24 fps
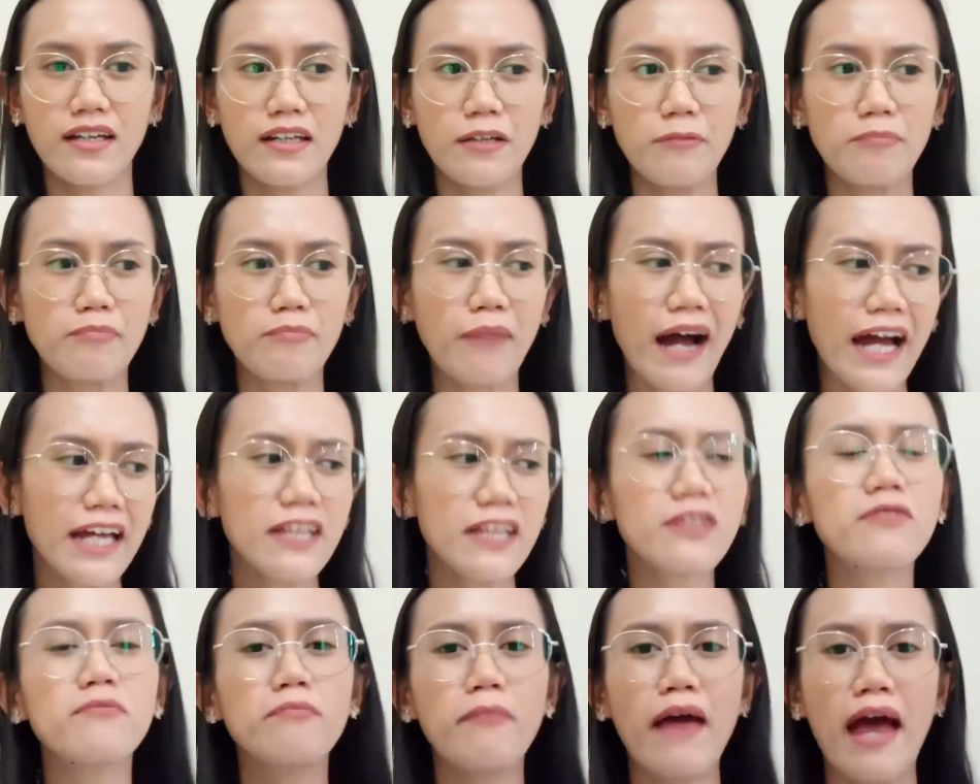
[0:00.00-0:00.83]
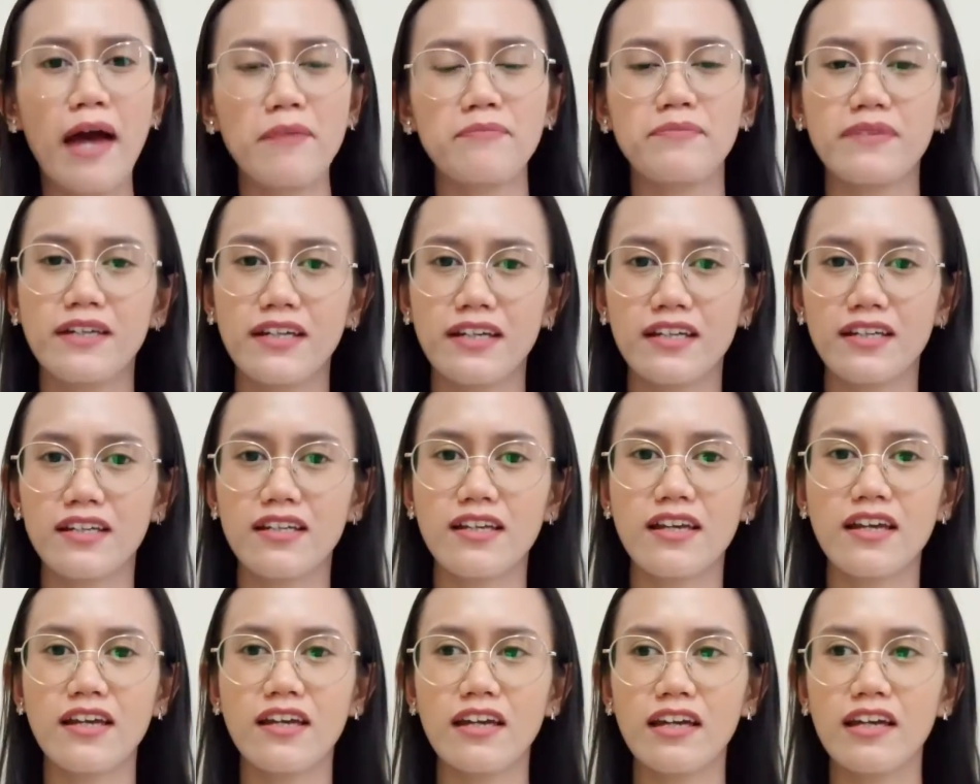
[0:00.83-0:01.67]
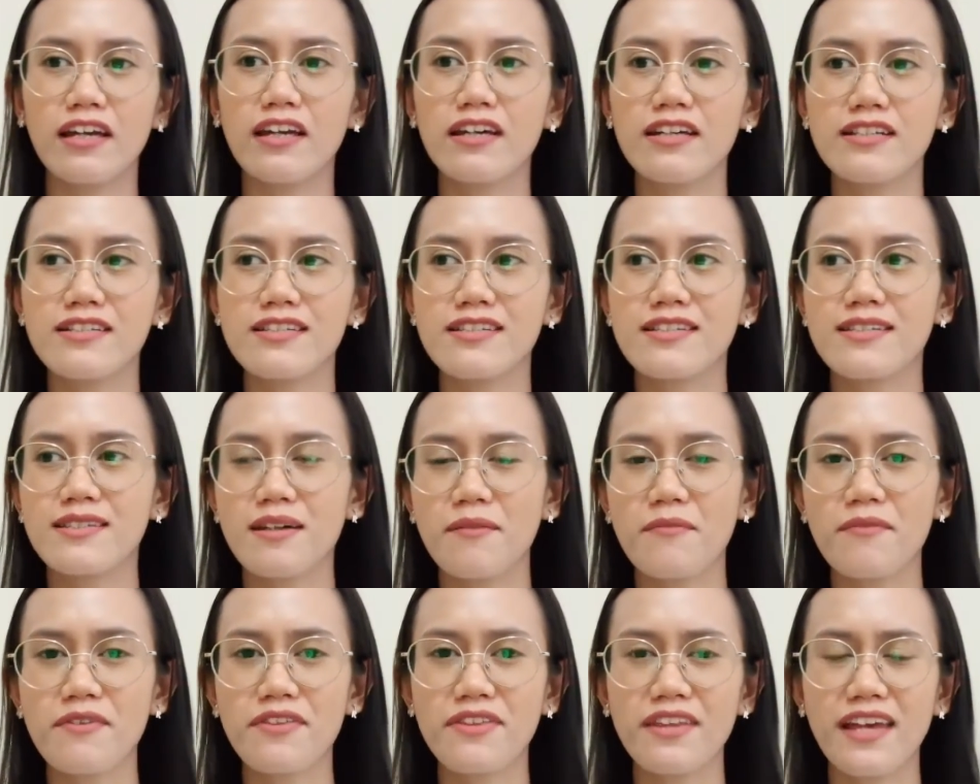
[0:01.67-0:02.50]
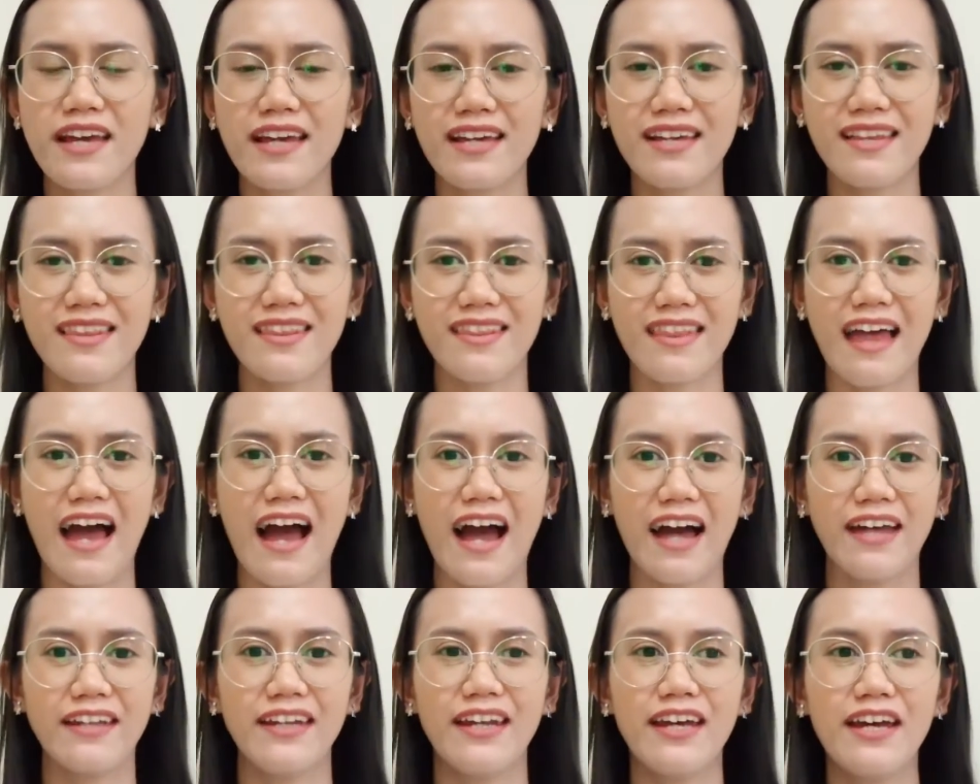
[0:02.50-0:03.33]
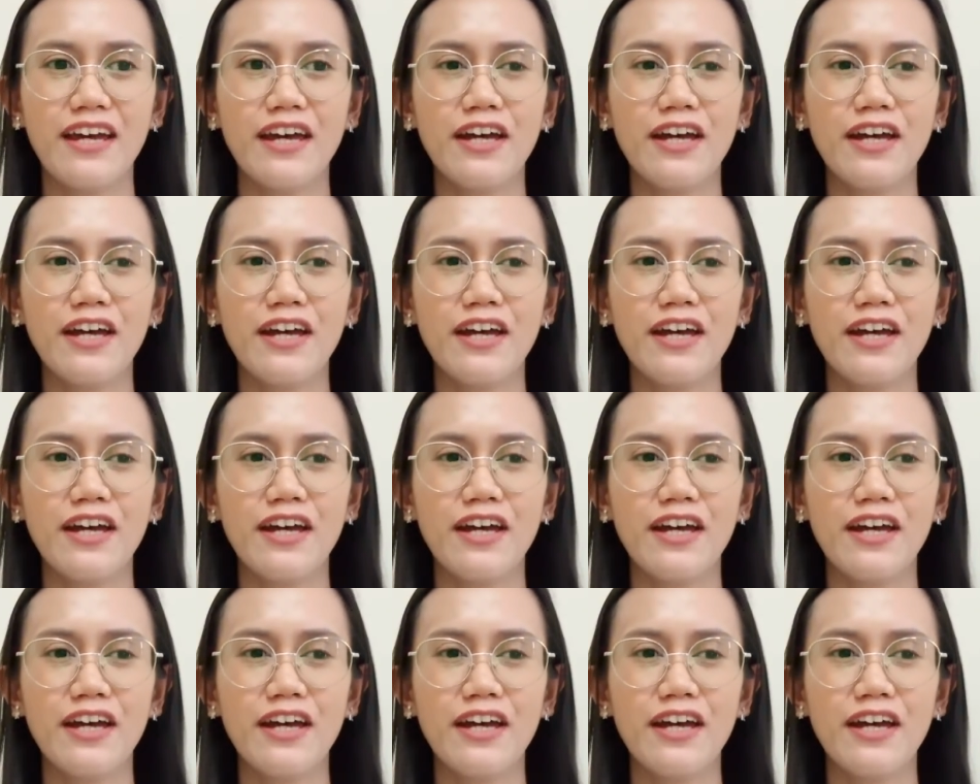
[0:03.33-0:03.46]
Mind mapping is something that